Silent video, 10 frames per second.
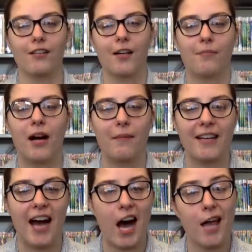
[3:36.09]
They're probably
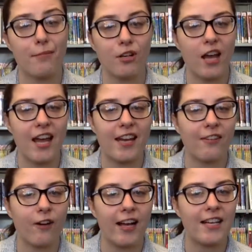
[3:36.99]
hibernating
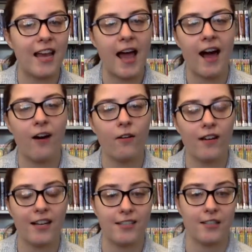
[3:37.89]
right now
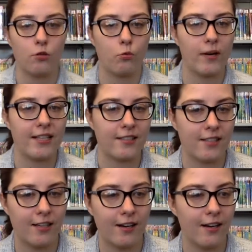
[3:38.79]
because it's
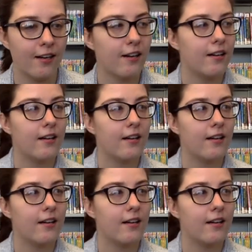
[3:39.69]
winter.